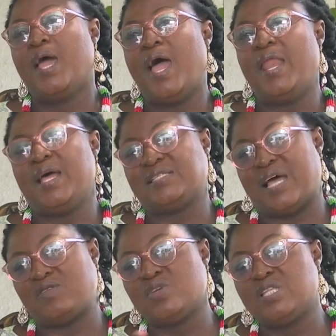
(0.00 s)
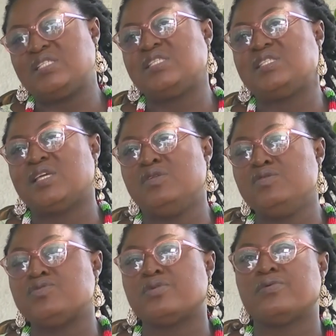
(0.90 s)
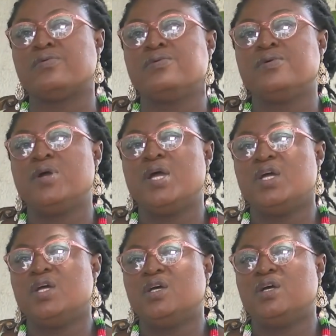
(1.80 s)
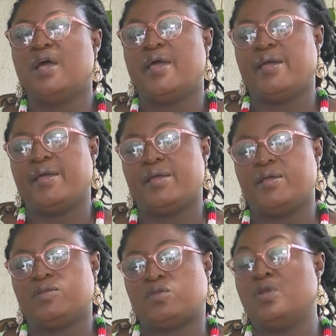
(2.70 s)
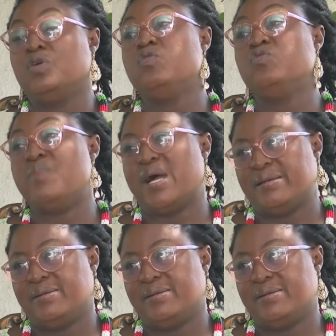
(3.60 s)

And as I 2016, you know, Tony Goodman,